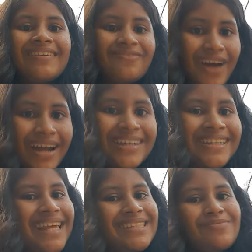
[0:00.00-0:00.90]
1
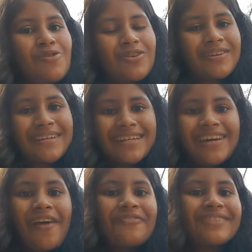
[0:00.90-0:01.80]
textbook
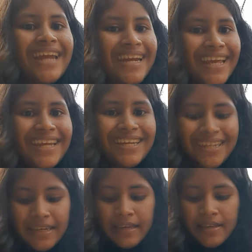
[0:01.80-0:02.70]
of grade 8.
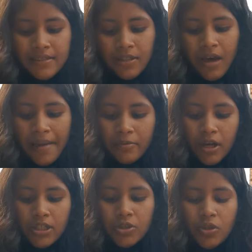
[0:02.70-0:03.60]
So I'm
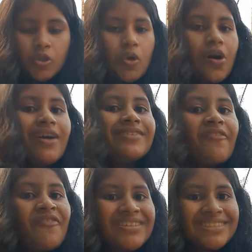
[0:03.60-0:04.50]
going to do your
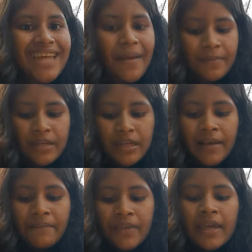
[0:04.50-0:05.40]
first
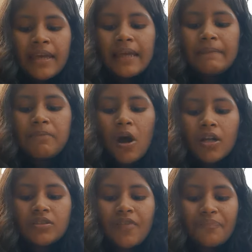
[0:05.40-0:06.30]
chapter,
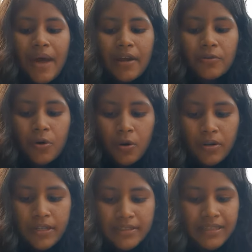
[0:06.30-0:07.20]
importance of
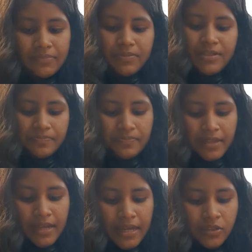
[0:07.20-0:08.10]
microorganisms.
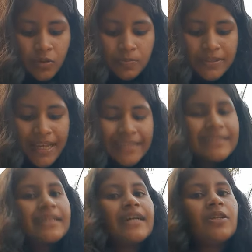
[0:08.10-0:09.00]
So
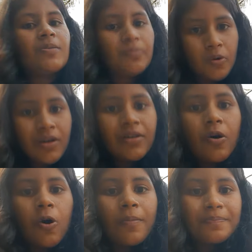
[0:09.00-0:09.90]
please turn your book,
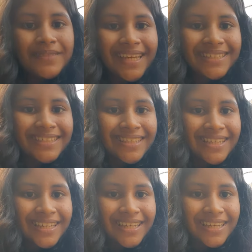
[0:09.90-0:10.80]
or please
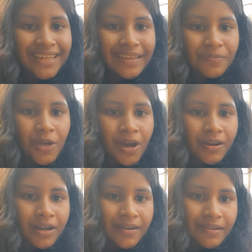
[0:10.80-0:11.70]
if you
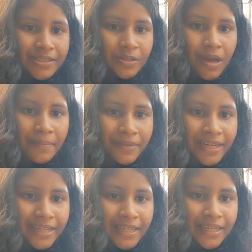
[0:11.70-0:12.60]
are, so I'm
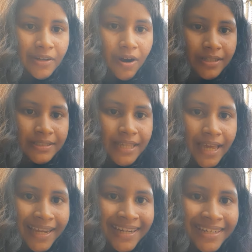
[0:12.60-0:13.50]
reading it online.